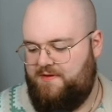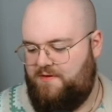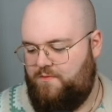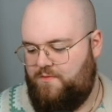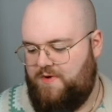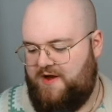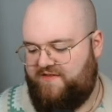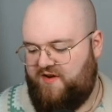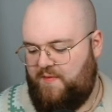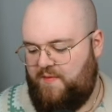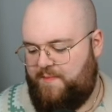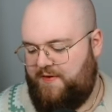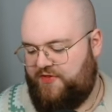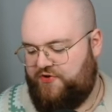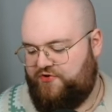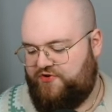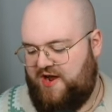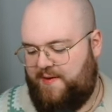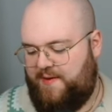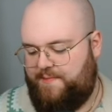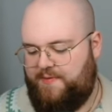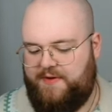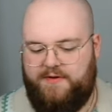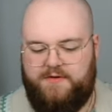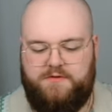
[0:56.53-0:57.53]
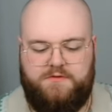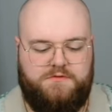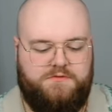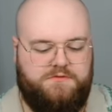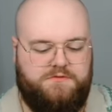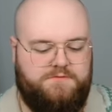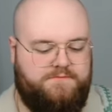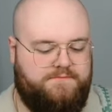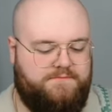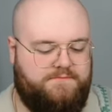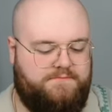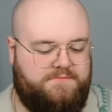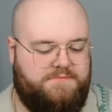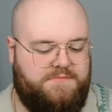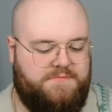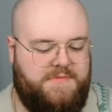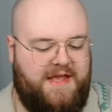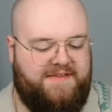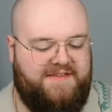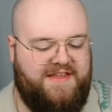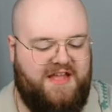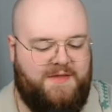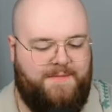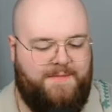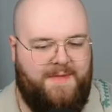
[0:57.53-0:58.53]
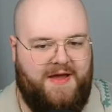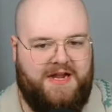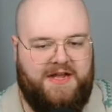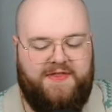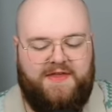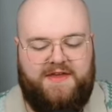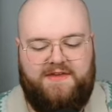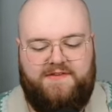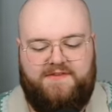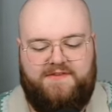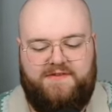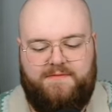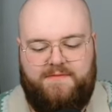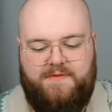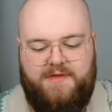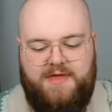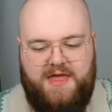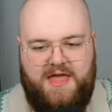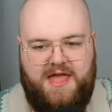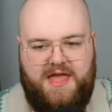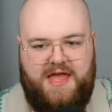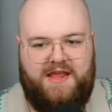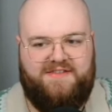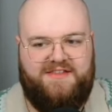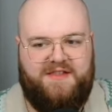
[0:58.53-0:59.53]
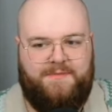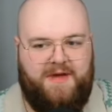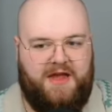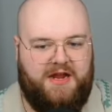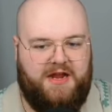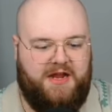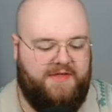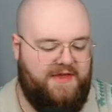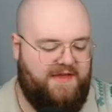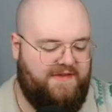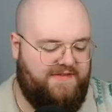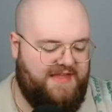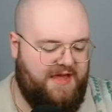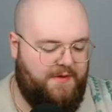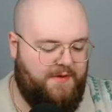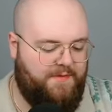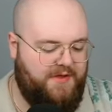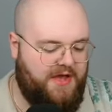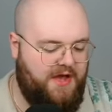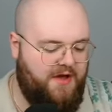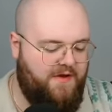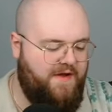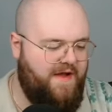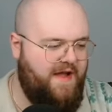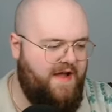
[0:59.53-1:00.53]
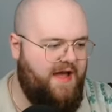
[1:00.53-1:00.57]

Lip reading: Where do I put the trap? Is it at the back of these? It is at the back of these. There we go.